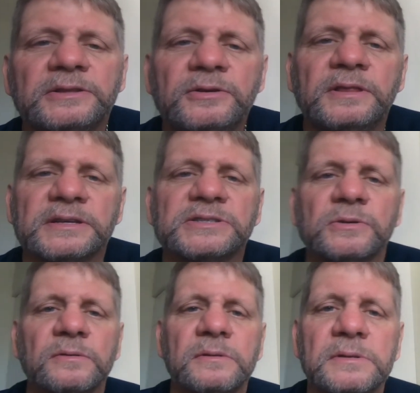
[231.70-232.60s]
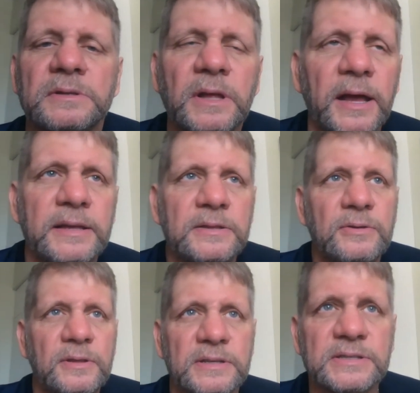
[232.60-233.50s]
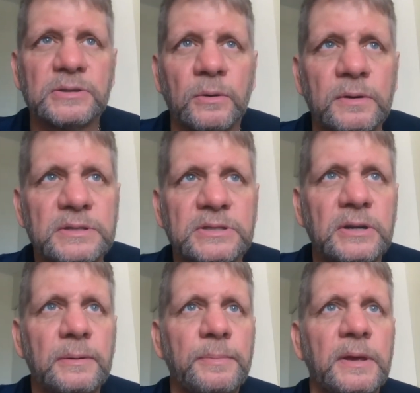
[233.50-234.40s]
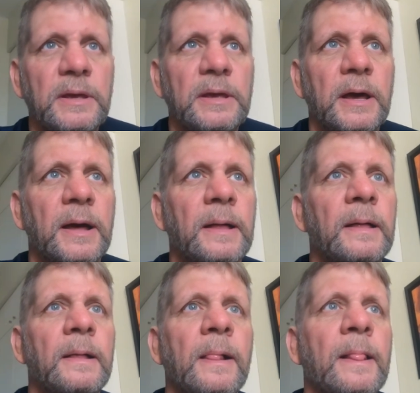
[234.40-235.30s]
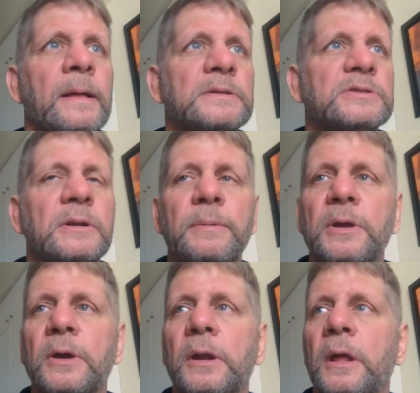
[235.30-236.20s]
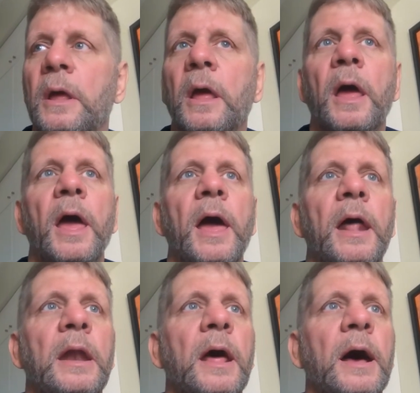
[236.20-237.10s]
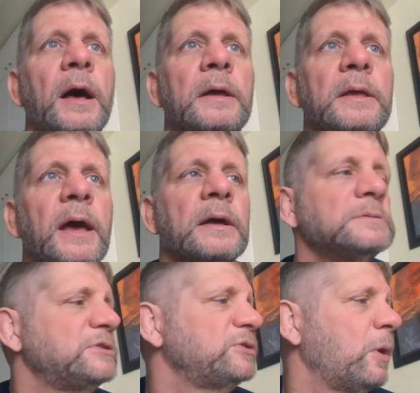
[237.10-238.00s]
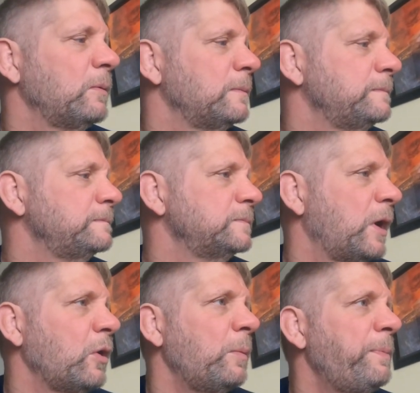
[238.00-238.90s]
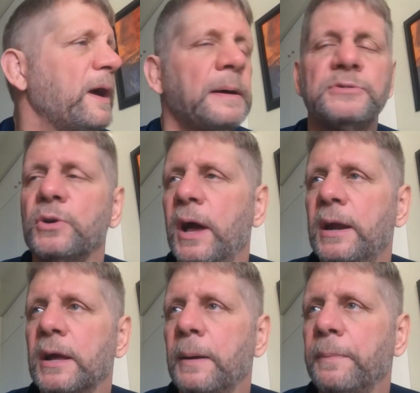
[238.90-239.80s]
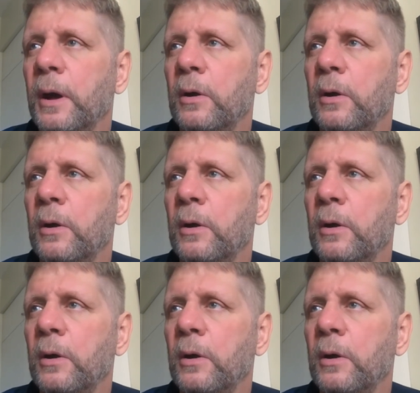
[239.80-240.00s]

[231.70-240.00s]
do this. So it's gonna be good. And yeah, so I'll go pick up Joanne in a couple